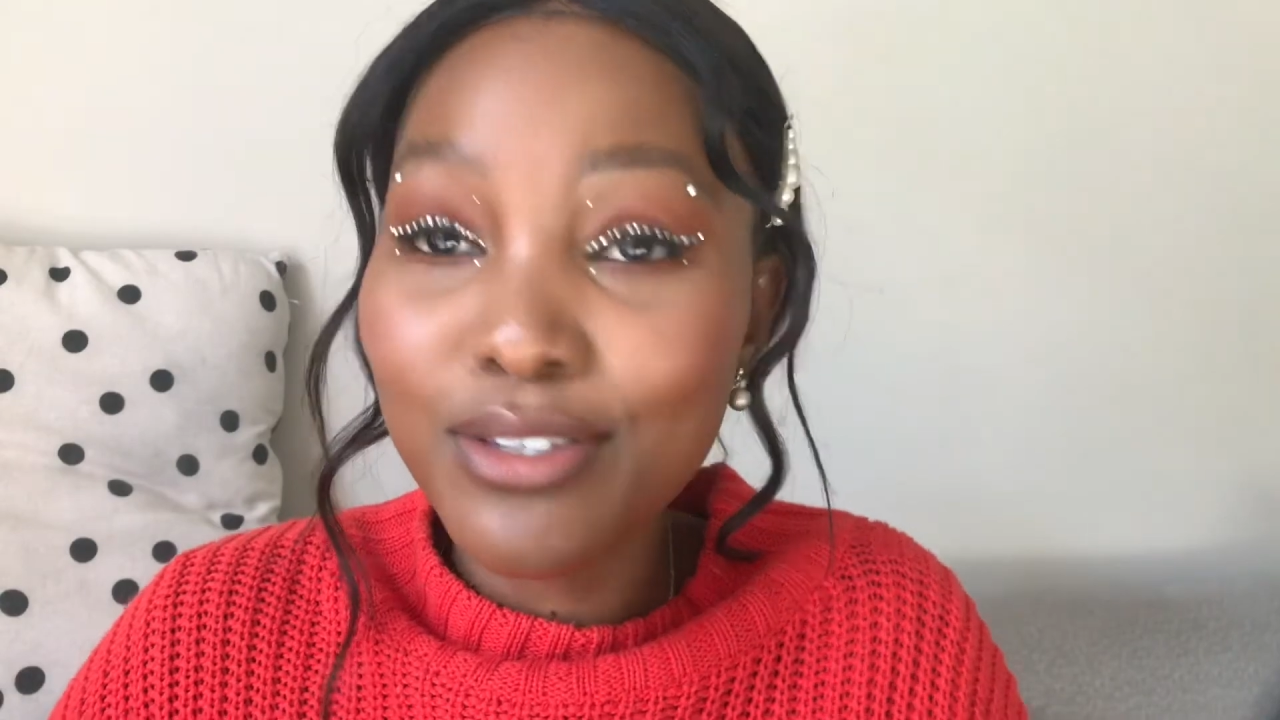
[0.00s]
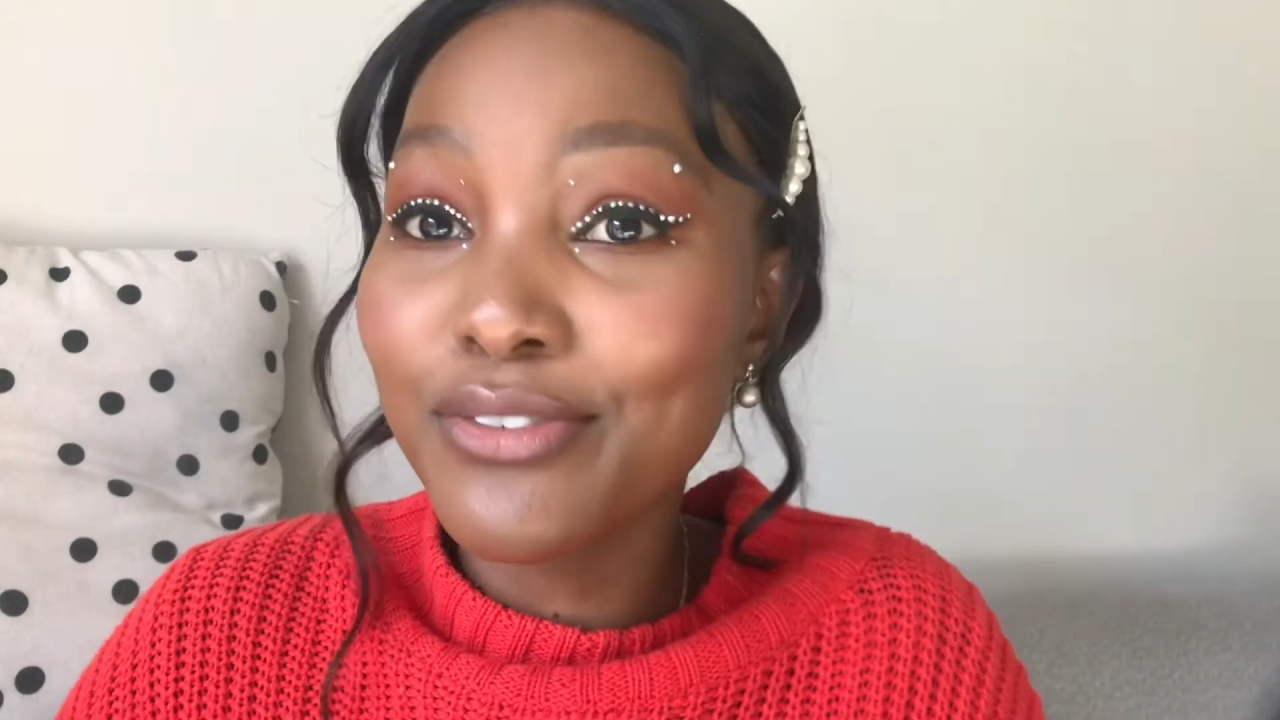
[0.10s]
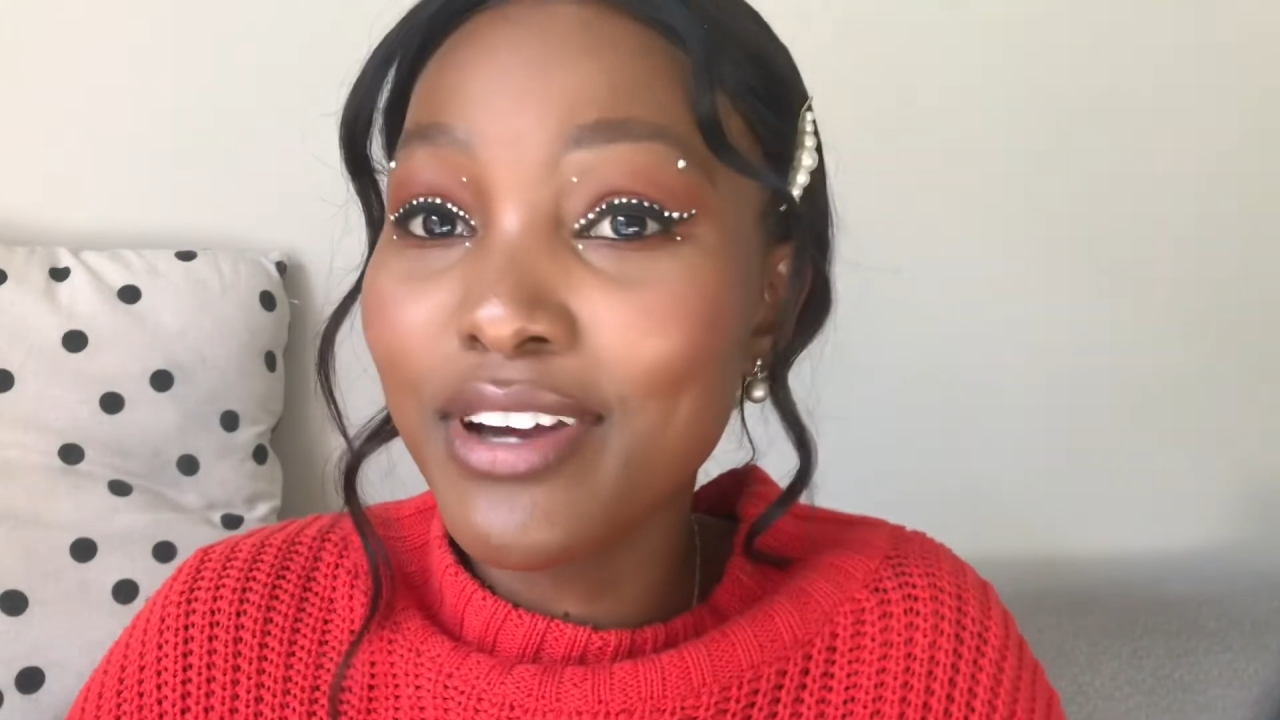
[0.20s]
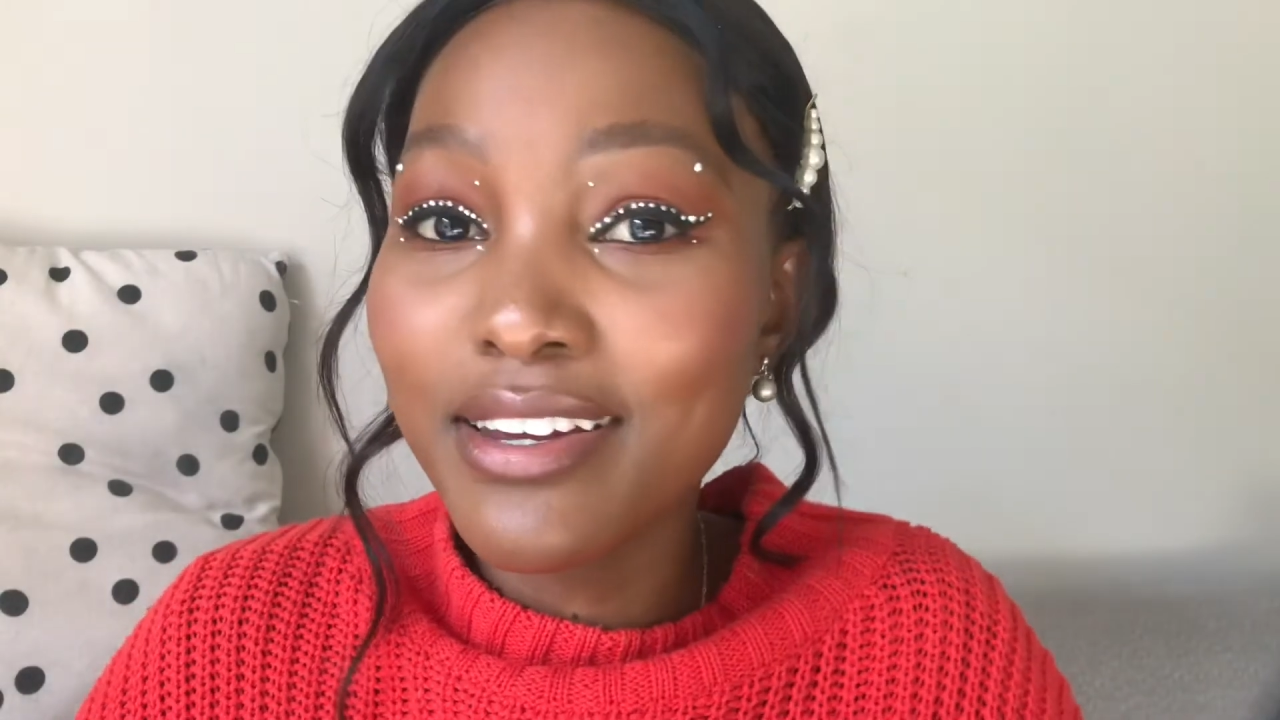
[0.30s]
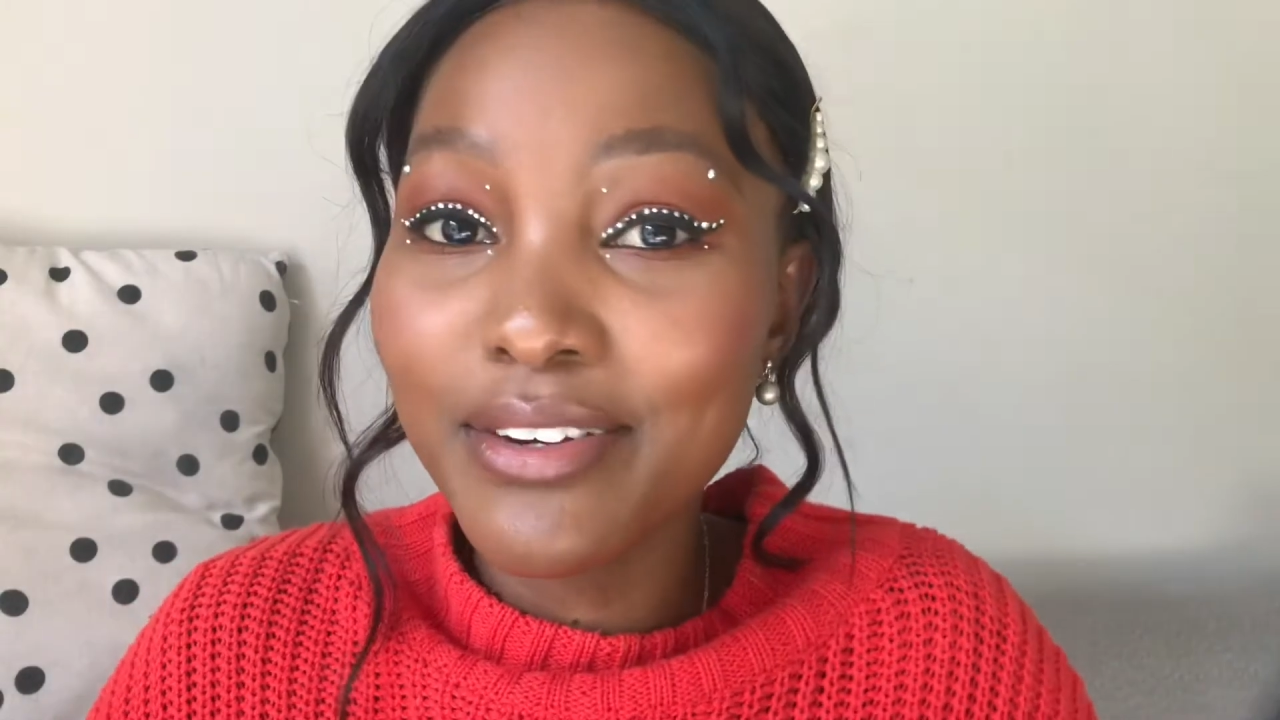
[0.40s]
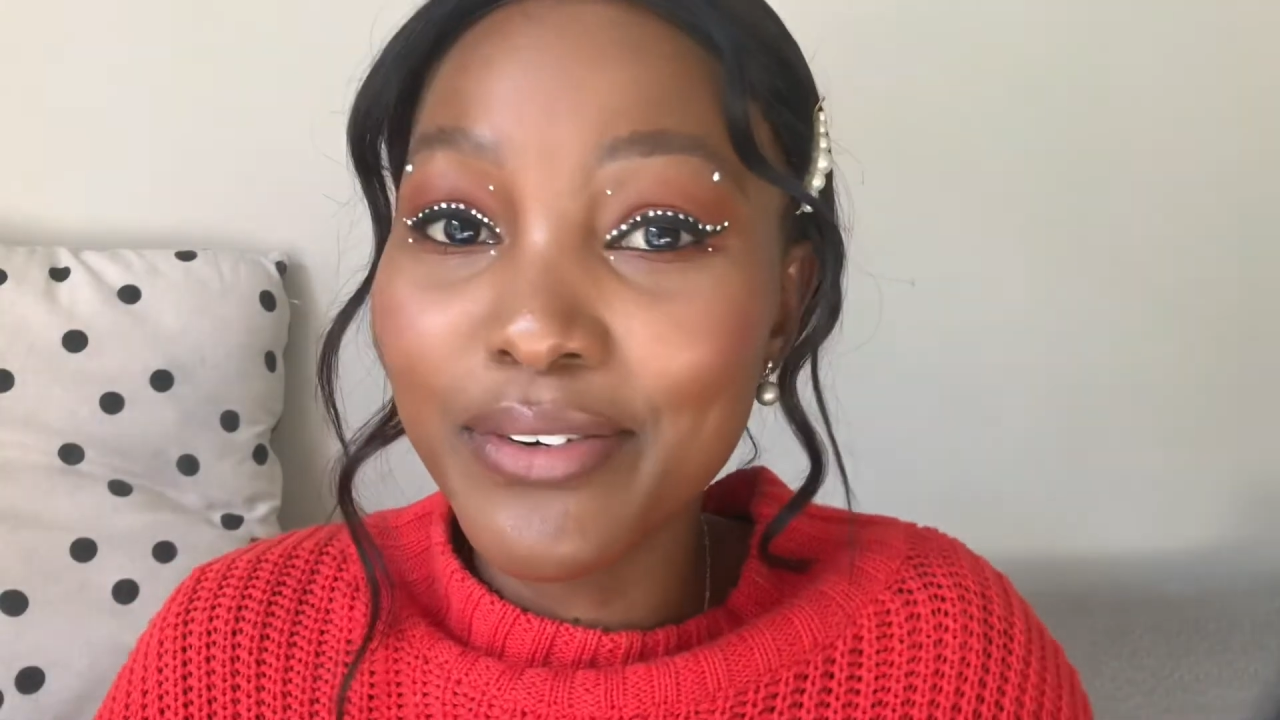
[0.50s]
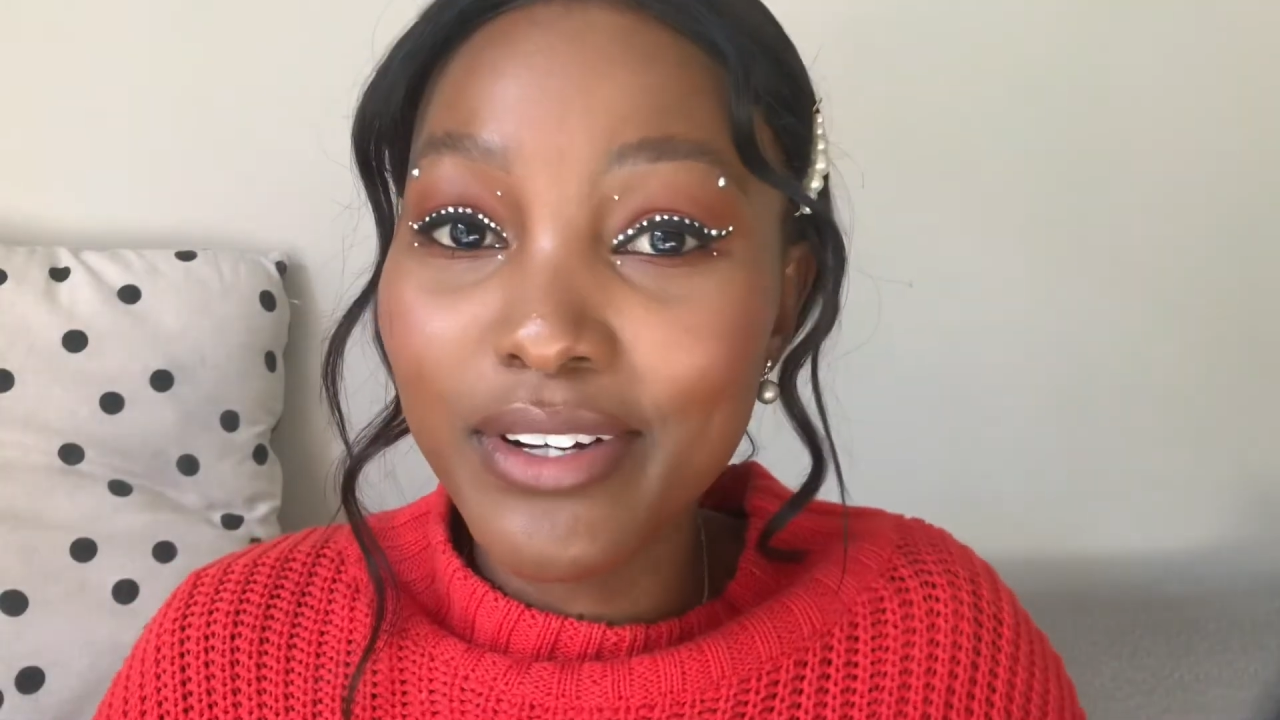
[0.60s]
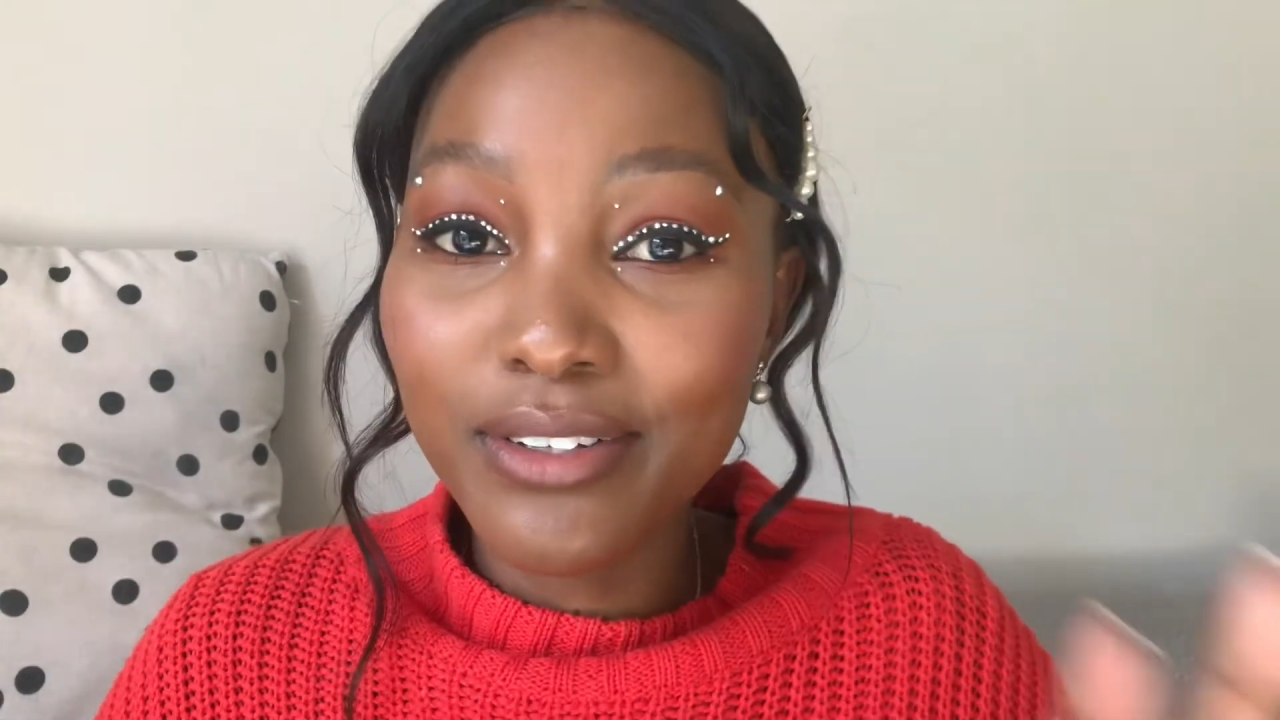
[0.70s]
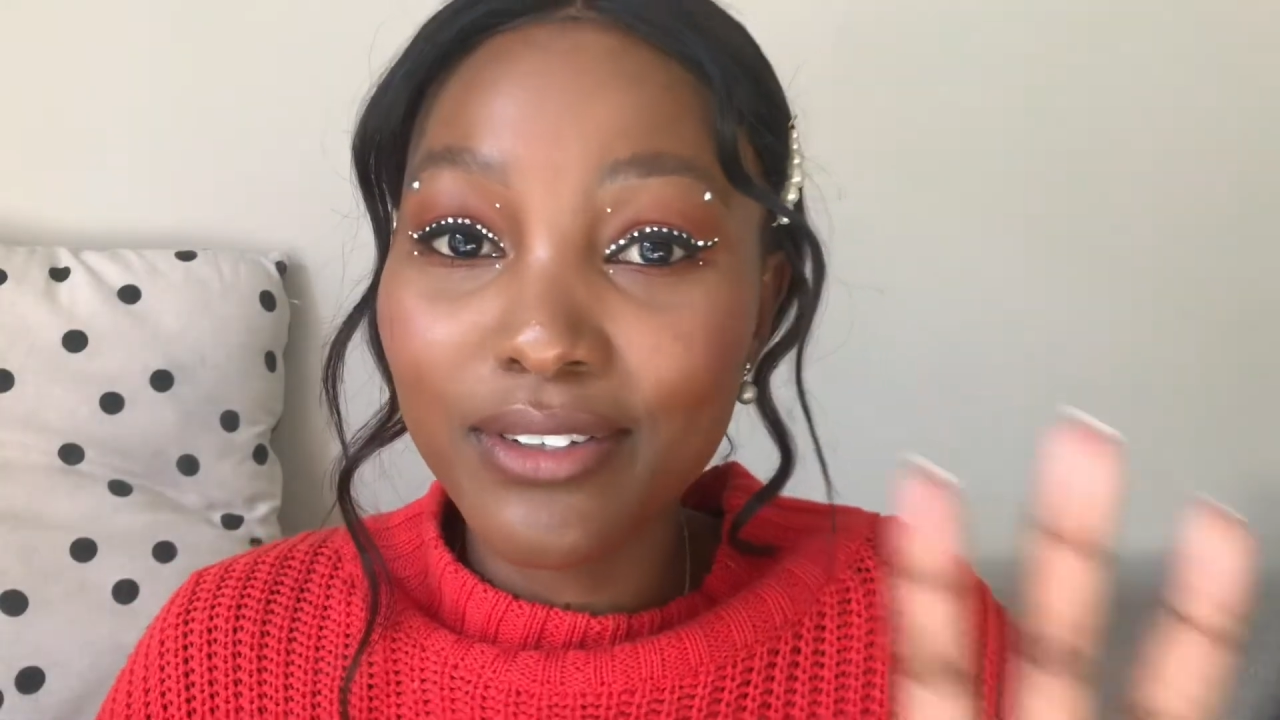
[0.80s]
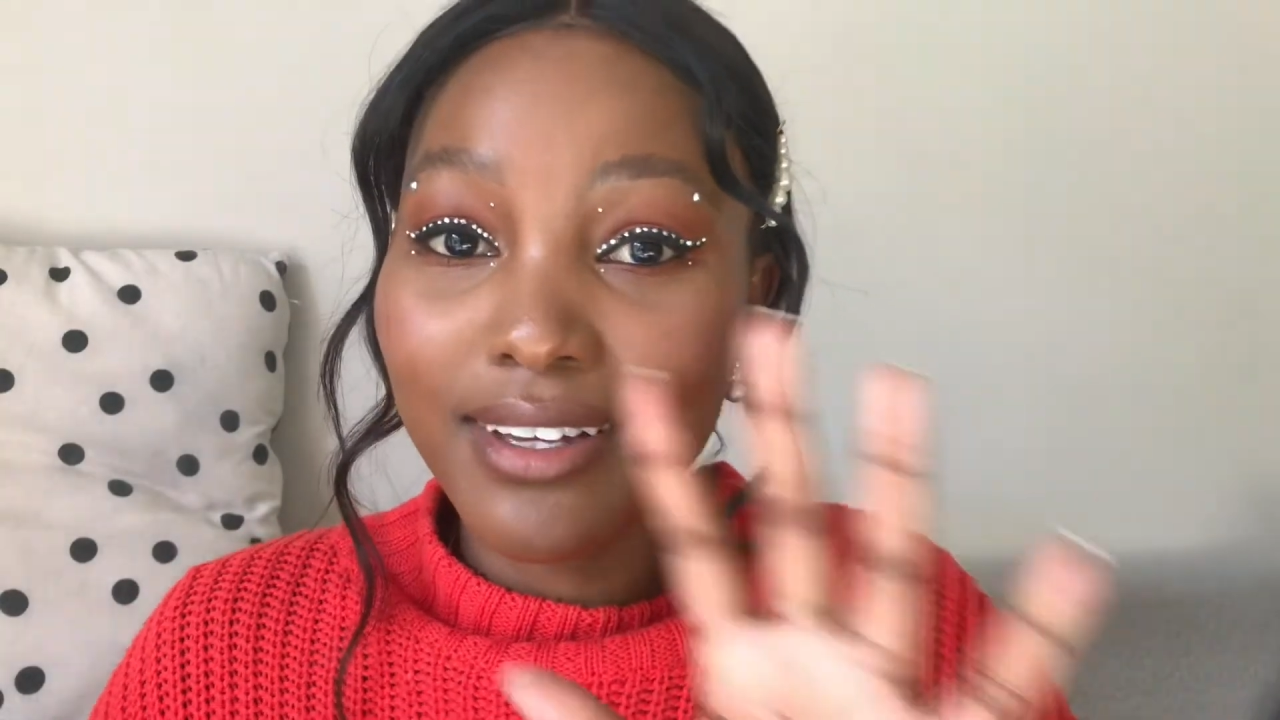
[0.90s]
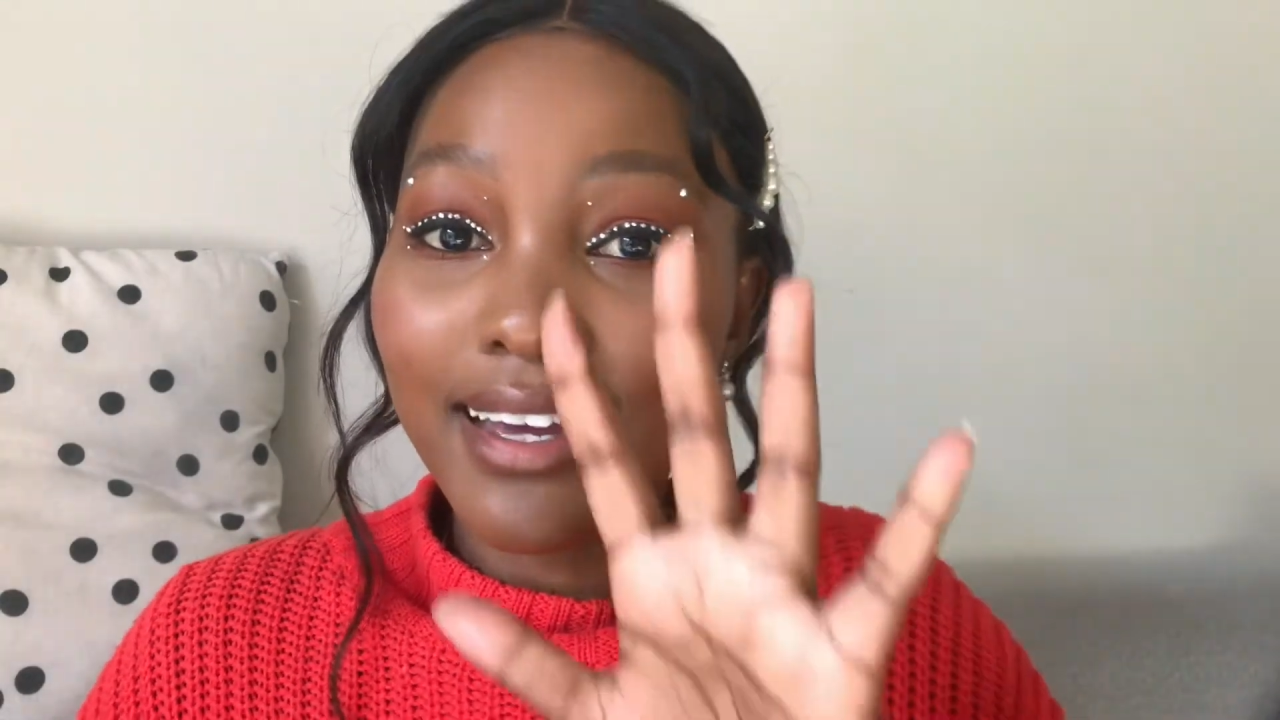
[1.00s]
to find a real